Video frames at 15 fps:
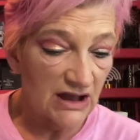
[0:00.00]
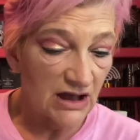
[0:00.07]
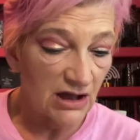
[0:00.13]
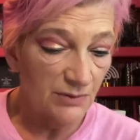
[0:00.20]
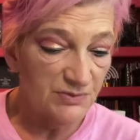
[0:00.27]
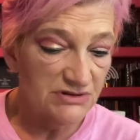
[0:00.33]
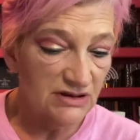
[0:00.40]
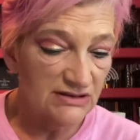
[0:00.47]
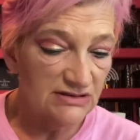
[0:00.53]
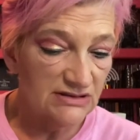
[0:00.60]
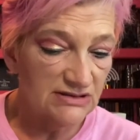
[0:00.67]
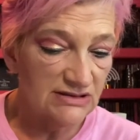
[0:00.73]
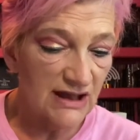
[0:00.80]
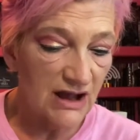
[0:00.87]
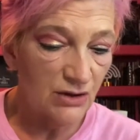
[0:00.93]
Alps doesn't
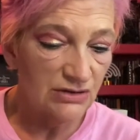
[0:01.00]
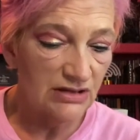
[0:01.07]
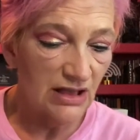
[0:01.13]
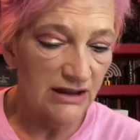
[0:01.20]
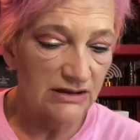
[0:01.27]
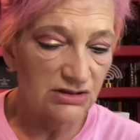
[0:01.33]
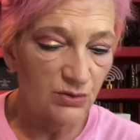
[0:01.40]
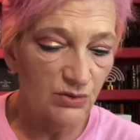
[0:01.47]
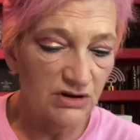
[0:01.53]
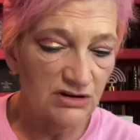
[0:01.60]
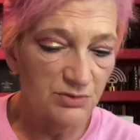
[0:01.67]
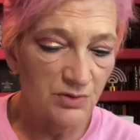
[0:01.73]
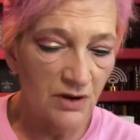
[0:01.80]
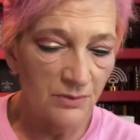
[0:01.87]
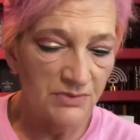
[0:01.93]
sound like the
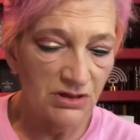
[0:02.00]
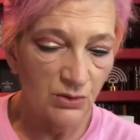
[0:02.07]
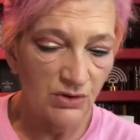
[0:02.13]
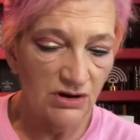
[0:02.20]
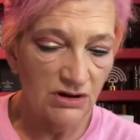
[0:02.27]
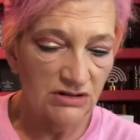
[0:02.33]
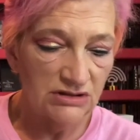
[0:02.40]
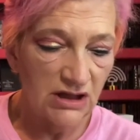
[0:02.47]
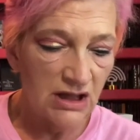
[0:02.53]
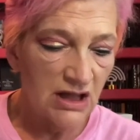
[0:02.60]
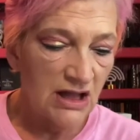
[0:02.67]
worst problem in the world,